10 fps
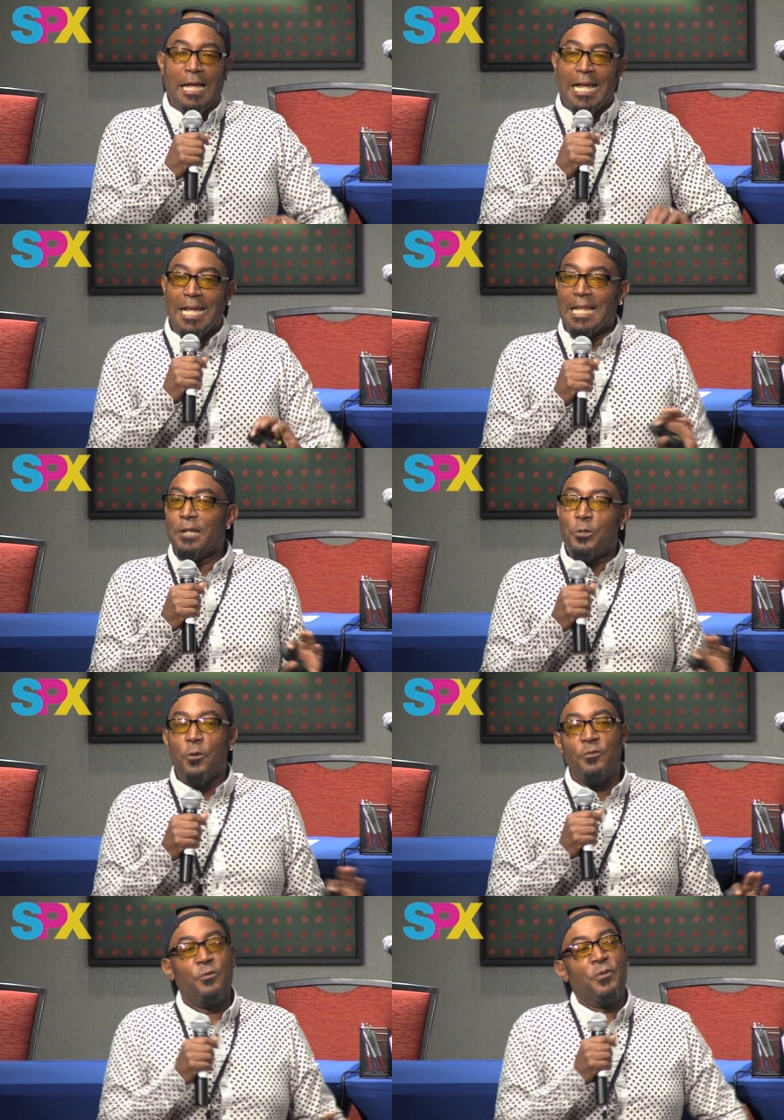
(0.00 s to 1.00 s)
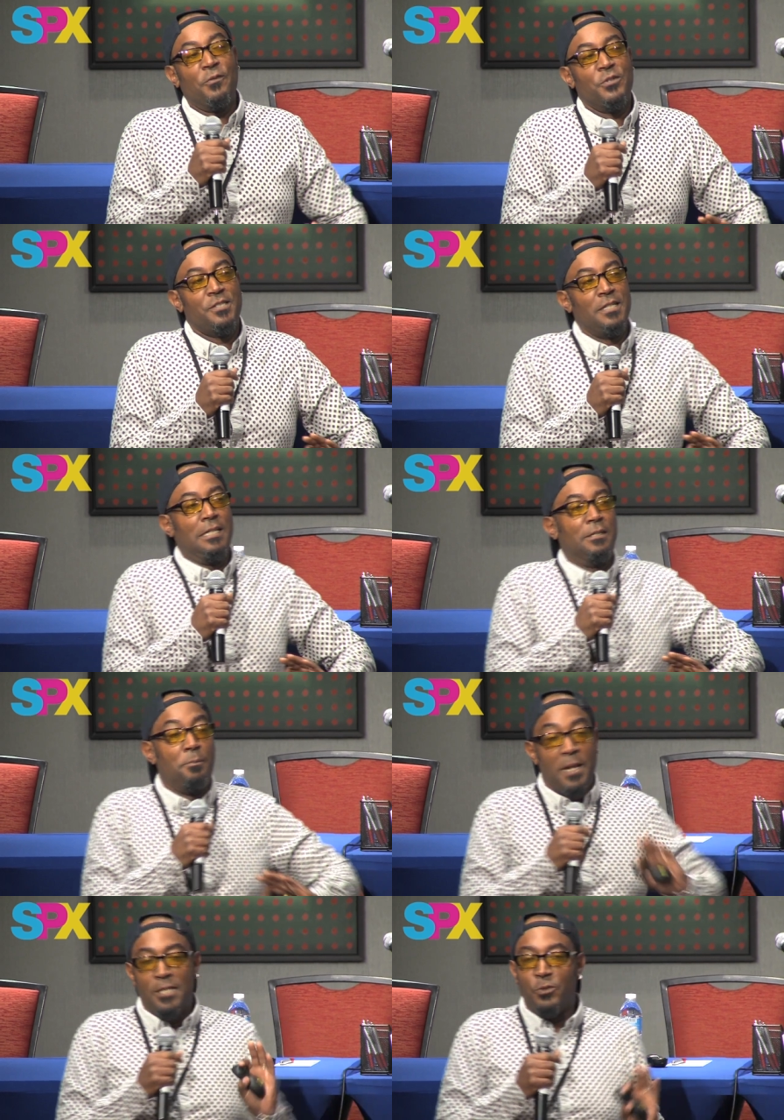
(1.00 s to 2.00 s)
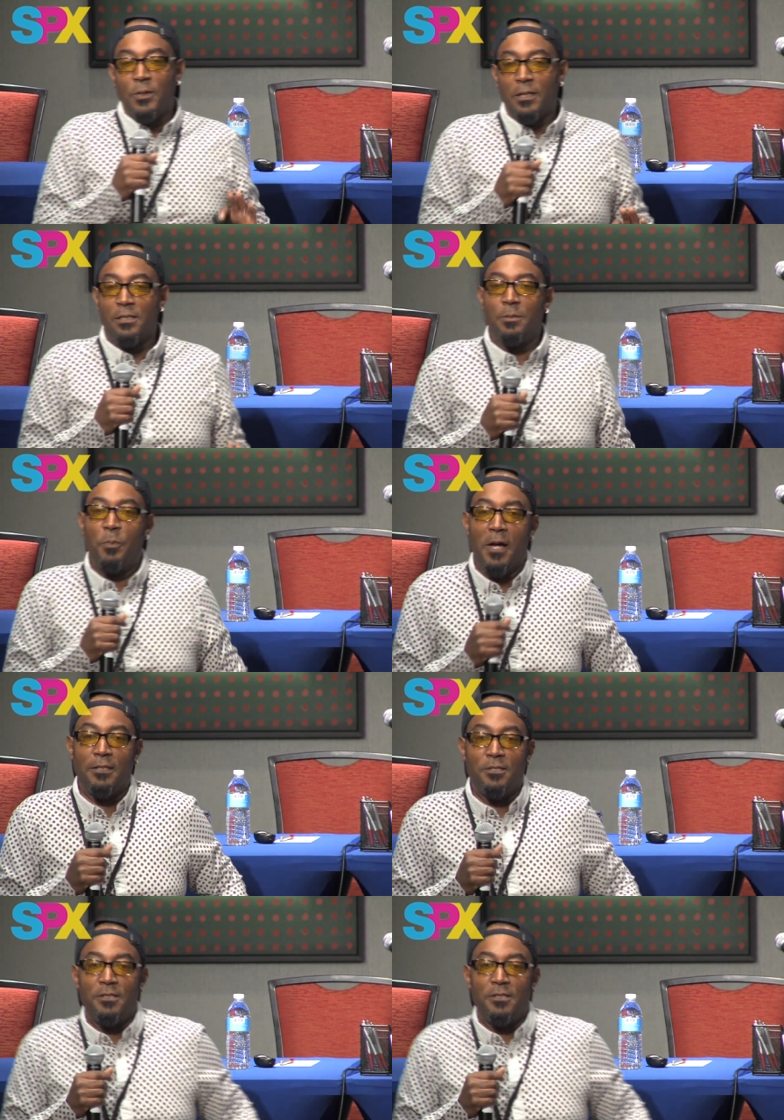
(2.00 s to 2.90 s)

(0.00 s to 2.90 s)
And I don't know if you've ever seen The Matrix, but